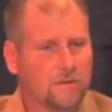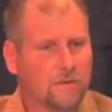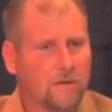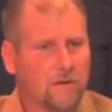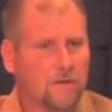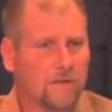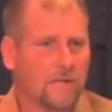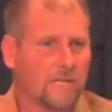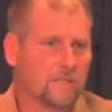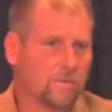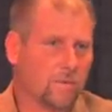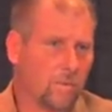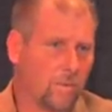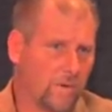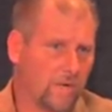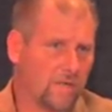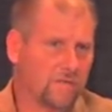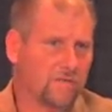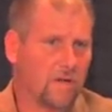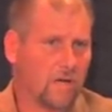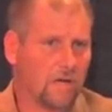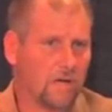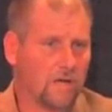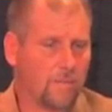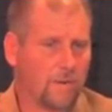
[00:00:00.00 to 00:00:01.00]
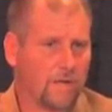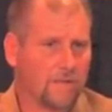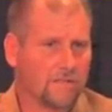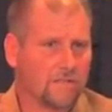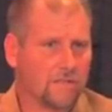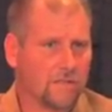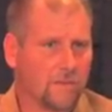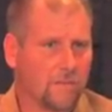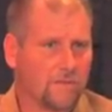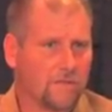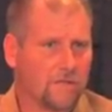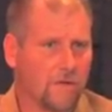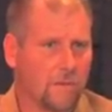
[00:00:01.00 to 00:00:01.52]
Unless we want to talk about
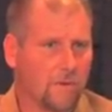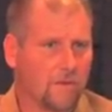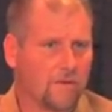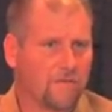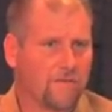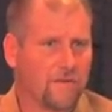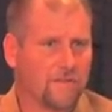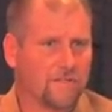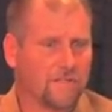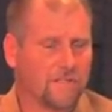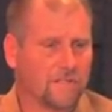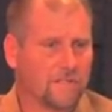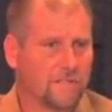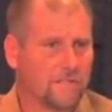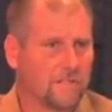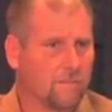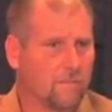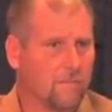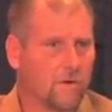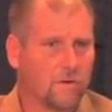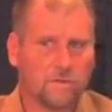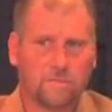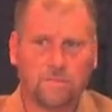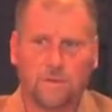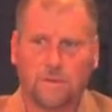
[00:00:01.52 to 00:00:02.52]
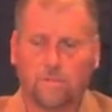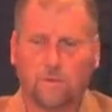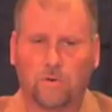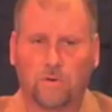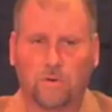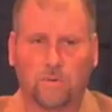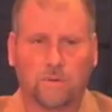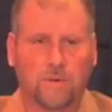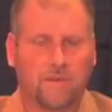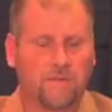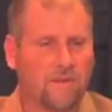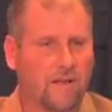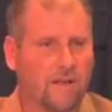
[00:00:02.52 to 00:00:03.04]
subatomic physics, and most people
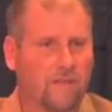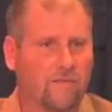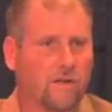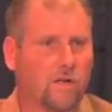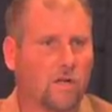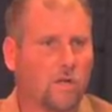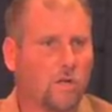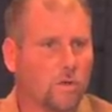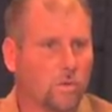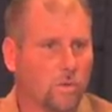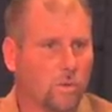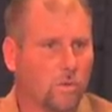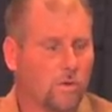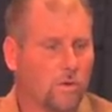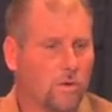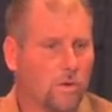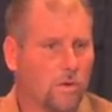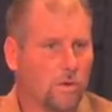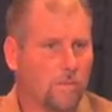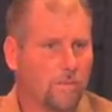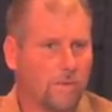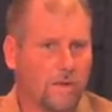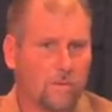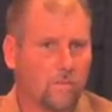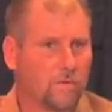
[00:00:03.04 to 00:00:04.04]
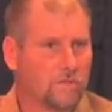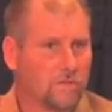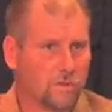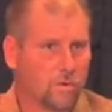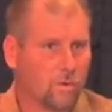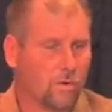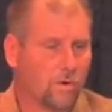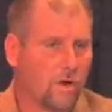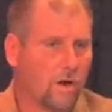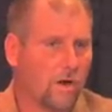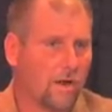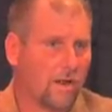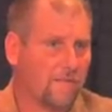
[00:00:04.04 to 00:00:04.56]
don't even have a clue about what's
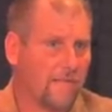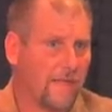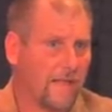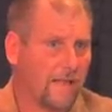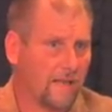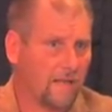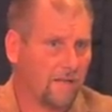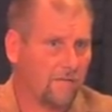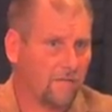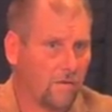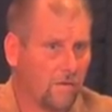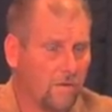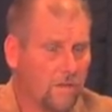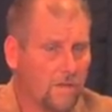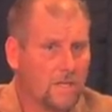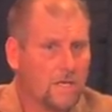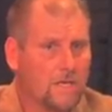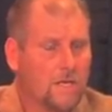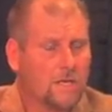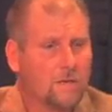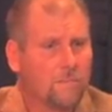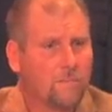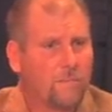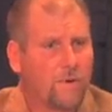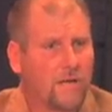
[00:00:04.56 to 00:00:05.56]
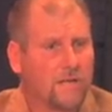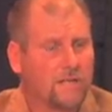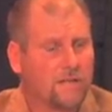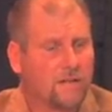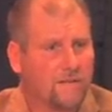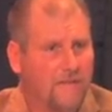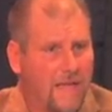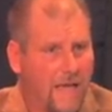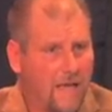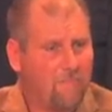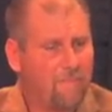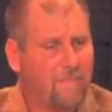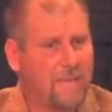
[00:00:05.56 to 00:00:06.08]
going on at that level.
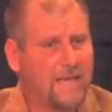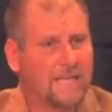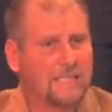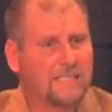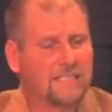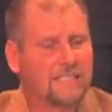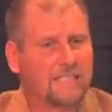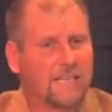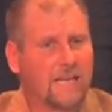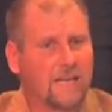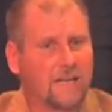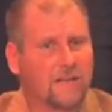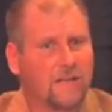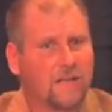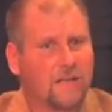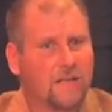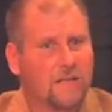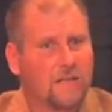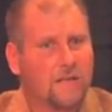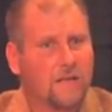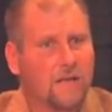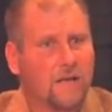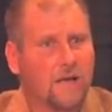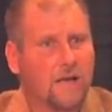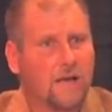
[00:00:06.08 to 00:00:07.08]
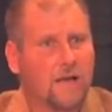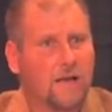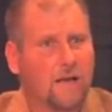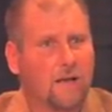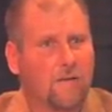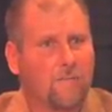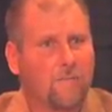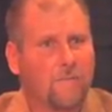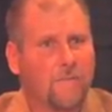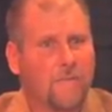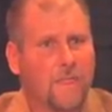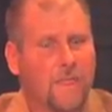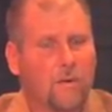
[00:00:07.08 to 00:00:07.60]
But that being said,
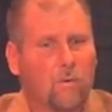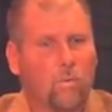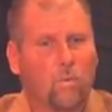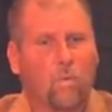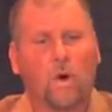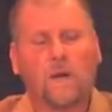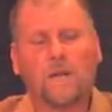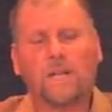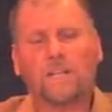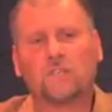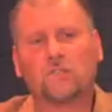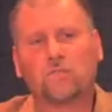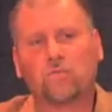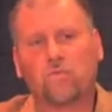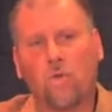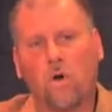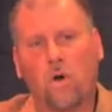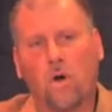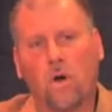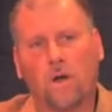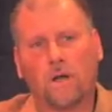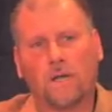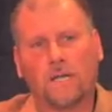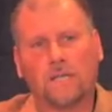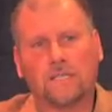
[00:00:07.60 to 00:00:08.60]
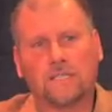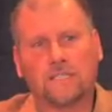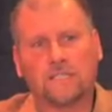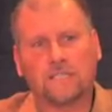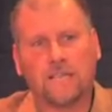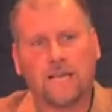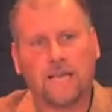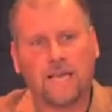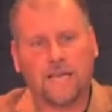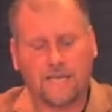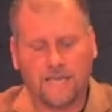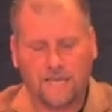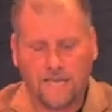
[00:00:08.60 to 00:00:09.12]
what is wrong in
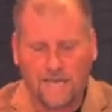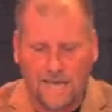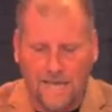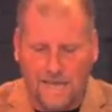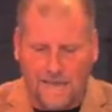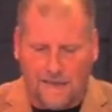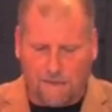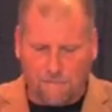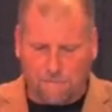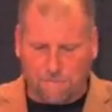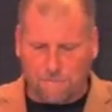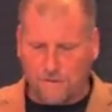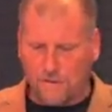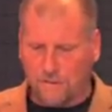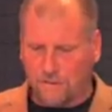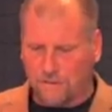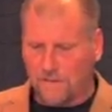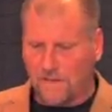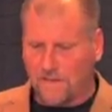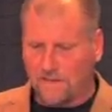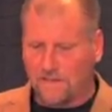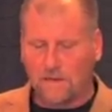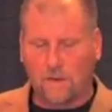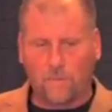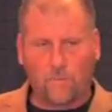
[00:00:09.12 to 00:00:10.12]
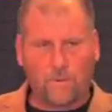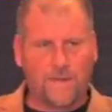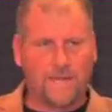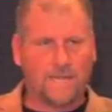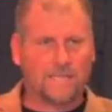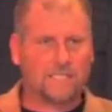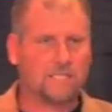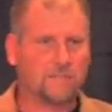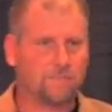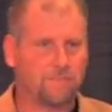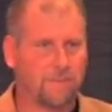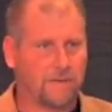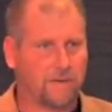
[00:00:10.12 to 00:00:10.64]
saying everything that we
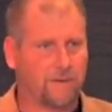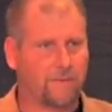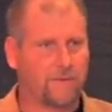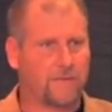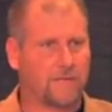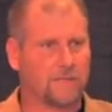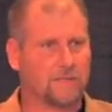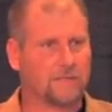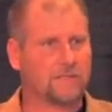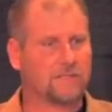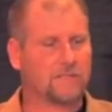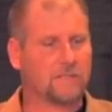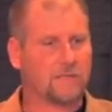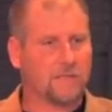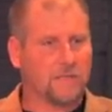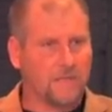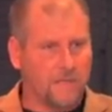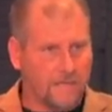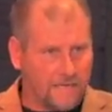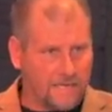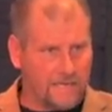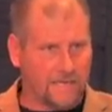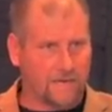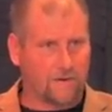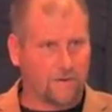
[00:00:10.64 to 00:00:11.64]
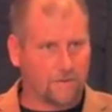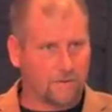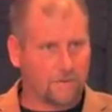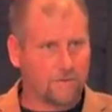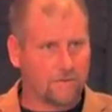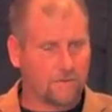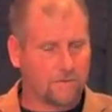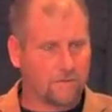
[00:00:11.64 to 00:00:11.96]
experience here,